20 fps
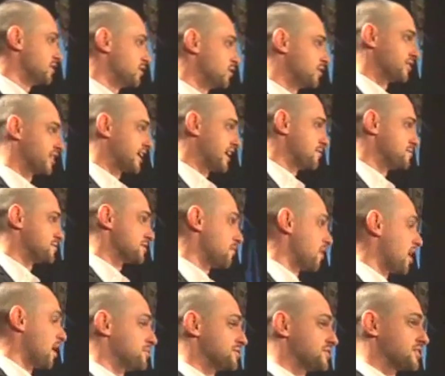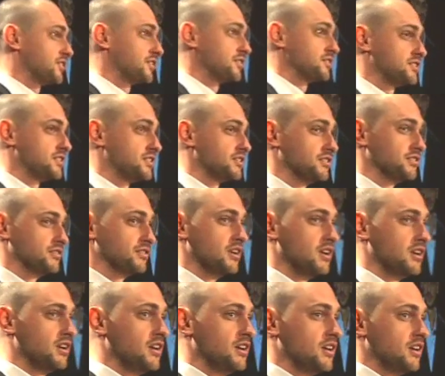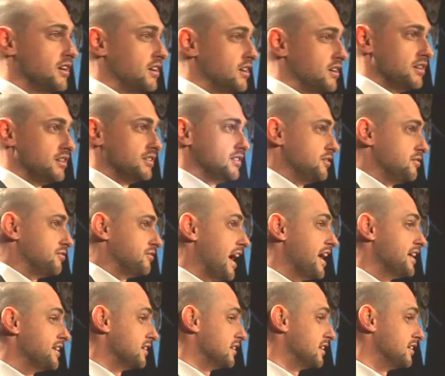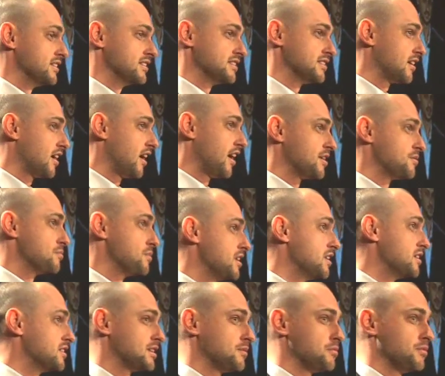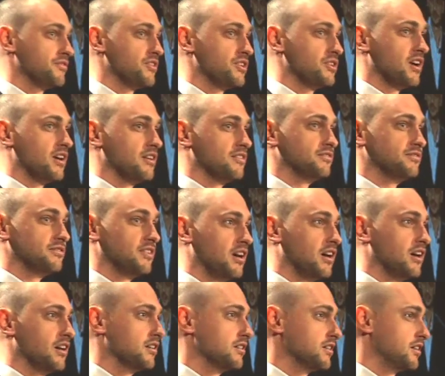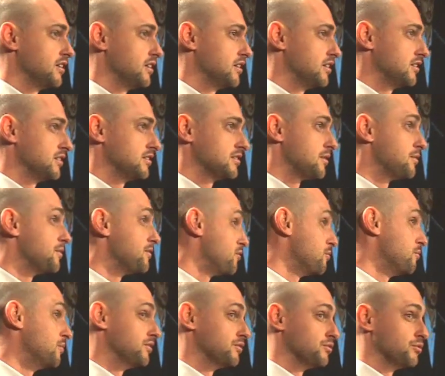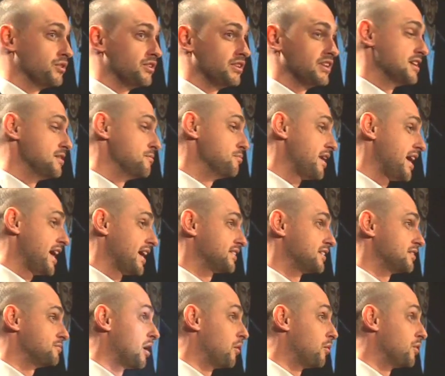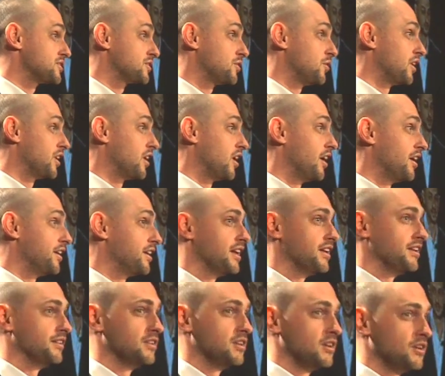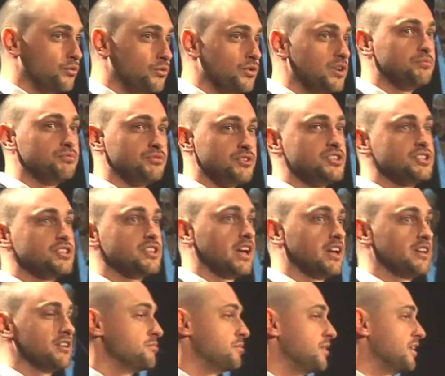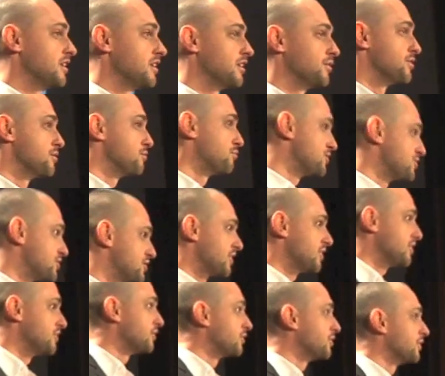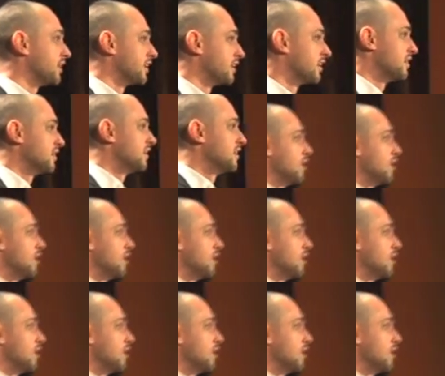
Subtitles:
You overcame some obstacles to find it in this economy. Some of you have been really impacted by what's going on, and we appreciate you being here. We appreciate you doing